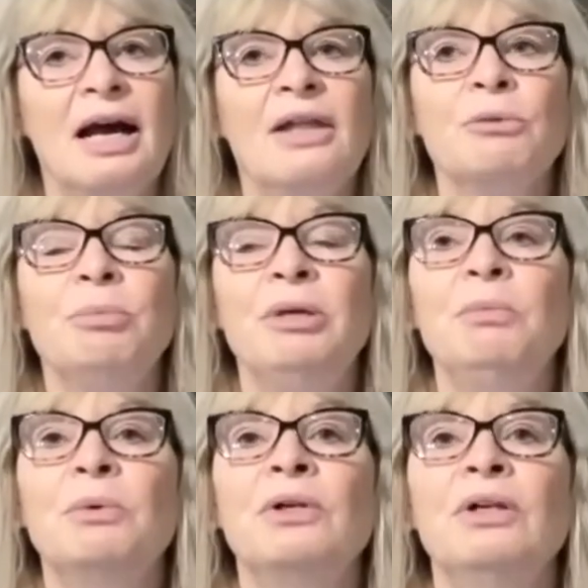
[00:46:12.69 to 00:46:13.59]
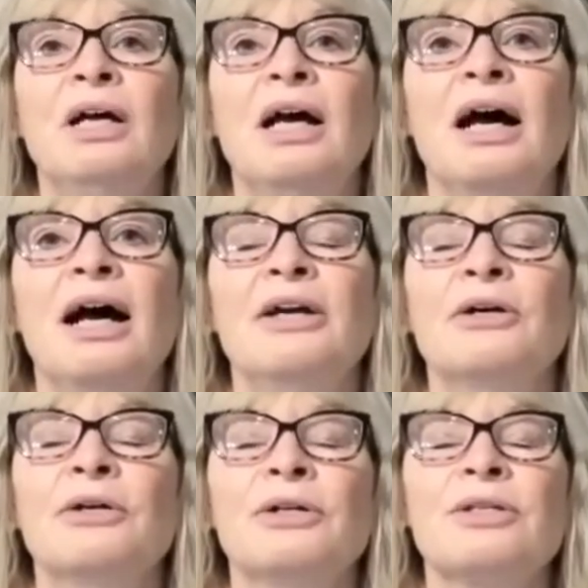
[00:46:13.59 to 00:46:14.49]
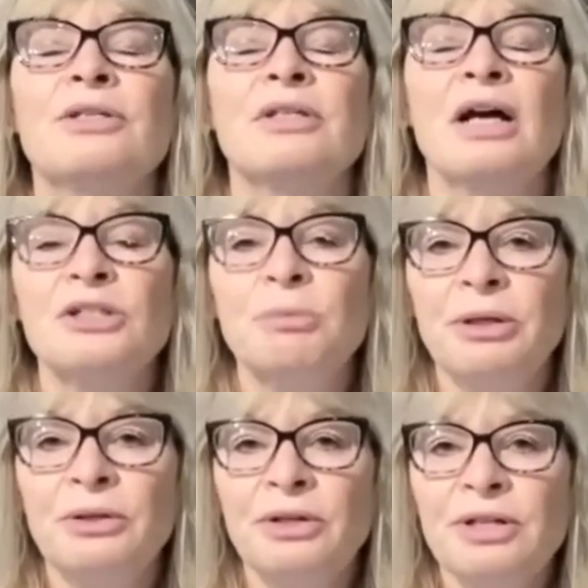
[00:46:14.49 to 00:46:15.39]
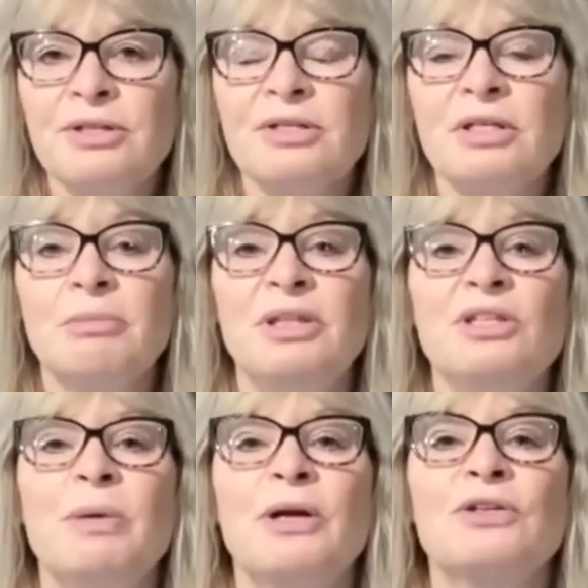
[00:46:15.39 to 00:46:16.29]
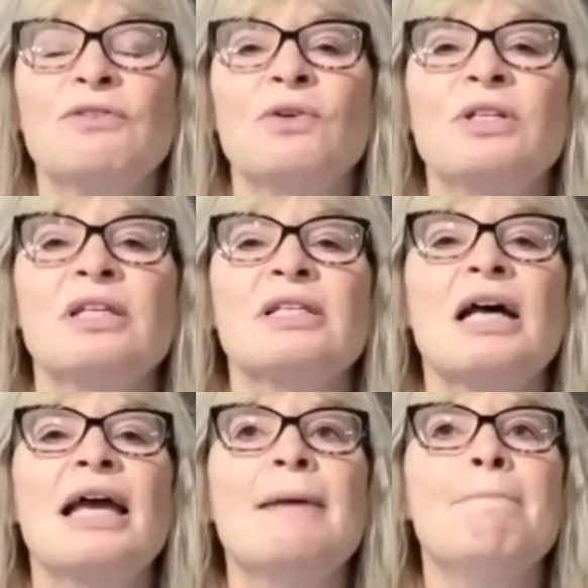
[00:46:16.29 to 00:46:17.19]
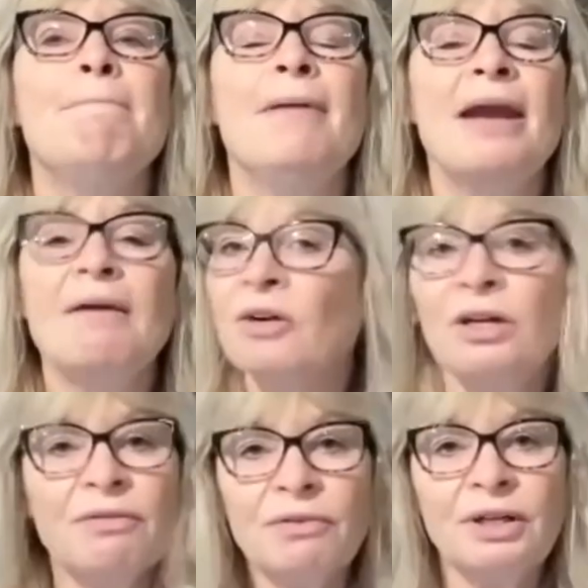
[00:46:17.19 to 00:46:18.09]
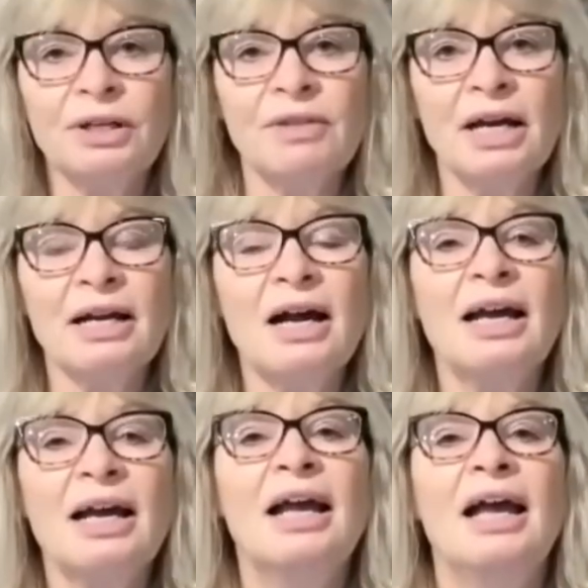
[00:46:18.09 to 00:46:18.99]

Other people, I heard such bitterness in some of these parents' voices. I am never going to forgive that guy.